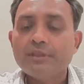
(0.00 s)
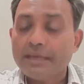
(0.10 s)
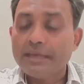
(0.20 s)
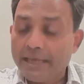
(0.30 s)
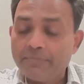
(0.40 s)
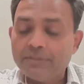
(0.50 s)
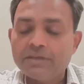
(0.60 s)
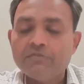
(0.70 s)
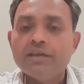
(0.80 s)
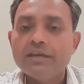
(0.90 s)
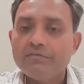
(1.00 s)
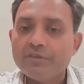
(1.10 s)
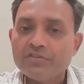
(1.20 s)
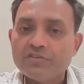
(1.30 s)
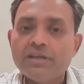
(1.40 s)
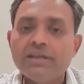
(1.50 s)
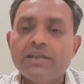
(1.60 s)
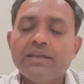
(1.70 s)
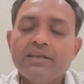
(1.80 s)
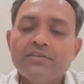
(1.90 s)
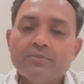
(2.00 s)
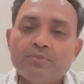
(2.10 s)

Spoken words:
that we are invested in is